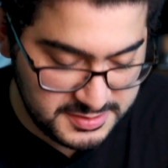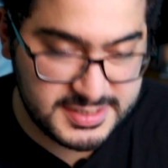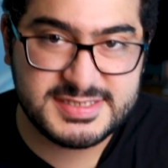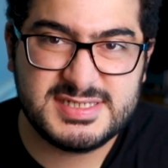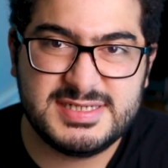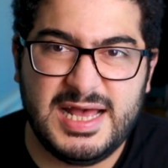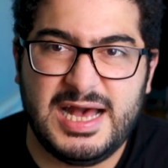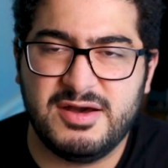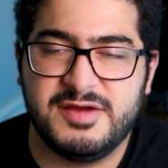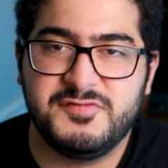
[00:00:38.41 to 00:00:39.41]
you can see
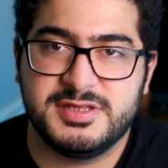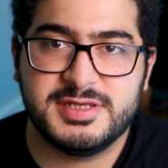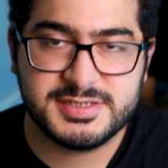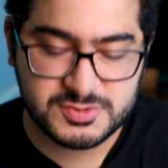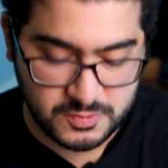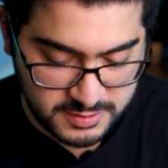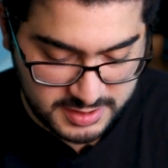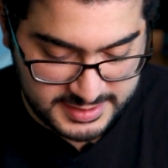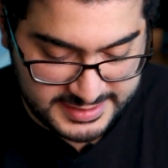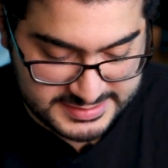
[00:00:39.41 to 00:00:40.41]
how everything is
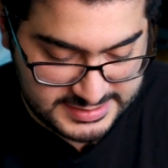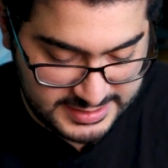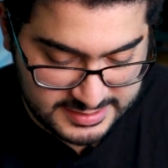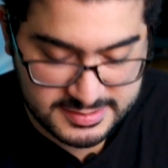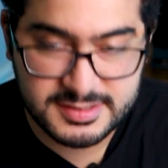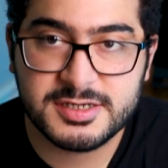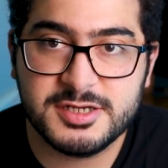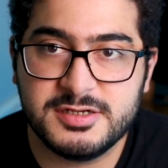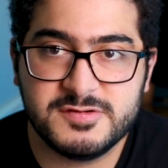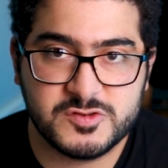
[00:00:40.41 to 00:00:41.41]
organized and
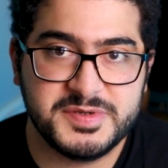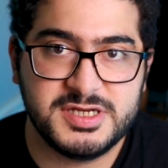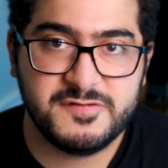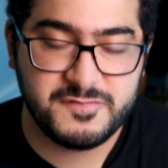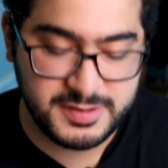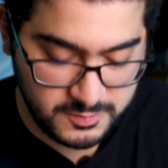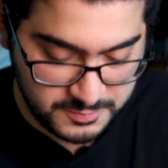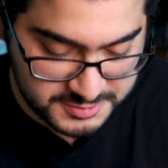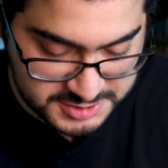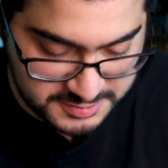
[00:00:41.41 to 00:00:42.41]
GoodNotes will be different and
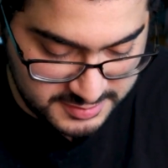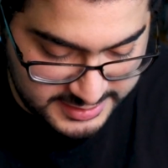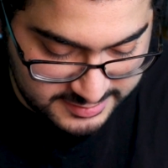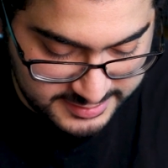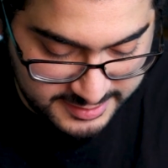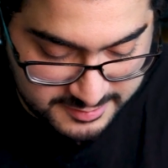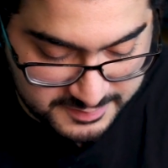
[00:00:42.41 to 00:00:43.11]
we'll show you that later.